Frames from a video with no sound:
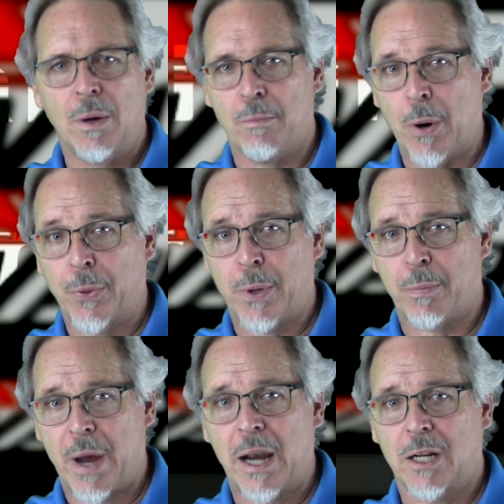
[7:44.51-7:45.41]
both to
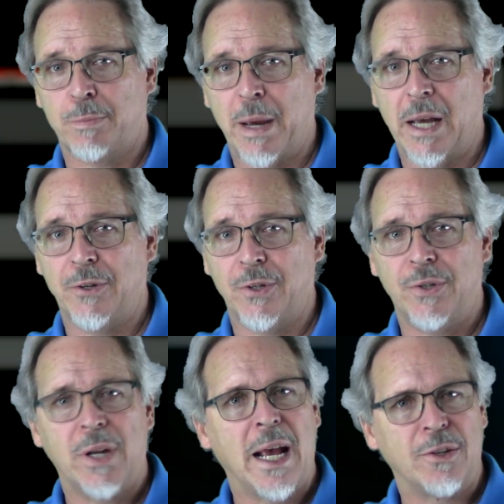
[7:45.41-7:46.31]
products
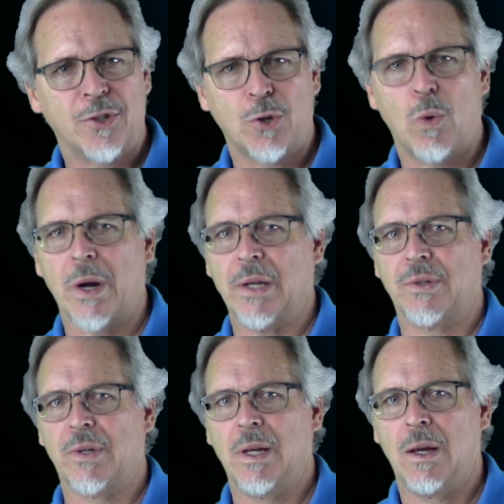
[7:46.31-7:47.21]
pages and stories.